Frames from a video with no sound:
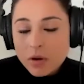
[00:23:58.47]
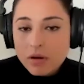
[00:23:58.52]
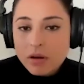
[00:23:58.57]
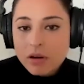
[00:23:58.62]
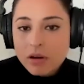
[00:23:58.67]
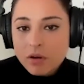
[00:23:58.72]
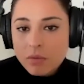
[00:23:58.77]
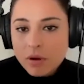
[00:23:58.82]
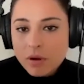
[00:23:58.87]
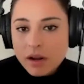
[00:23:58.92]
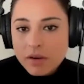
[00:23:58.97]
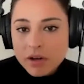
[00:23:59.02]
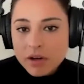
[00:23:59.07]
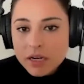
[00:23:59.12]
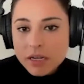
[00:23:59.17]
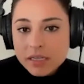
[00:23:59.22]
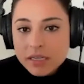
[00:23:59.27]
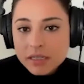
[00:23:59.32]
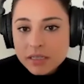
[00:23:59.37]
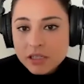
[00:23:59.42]
or whatever
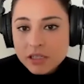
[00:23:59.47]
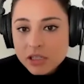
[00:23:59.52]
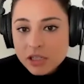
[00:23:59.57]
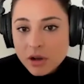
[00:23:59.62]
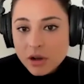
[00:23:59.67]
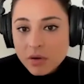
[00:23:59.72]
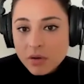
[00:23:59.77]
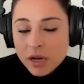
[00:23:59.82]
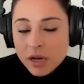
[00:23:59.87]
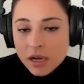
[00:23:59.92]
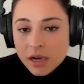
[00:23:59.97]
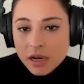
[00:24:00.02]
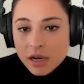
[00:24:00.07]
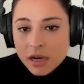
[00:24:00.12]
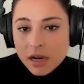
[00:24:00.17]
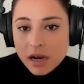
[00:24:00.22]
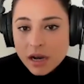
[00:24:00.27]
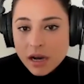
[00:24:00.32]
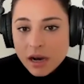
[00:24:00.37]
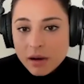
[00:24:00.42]
it is and so
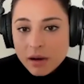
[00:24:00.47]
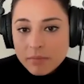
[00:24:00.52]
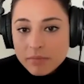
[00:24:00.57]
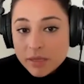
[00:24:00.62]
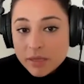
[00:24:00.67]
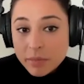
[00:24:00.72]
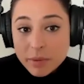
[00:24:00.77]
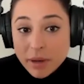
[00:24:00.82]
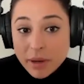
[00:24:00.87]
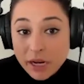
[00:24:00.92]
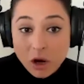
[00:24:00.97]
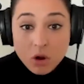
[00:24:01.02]
um, somebody might go,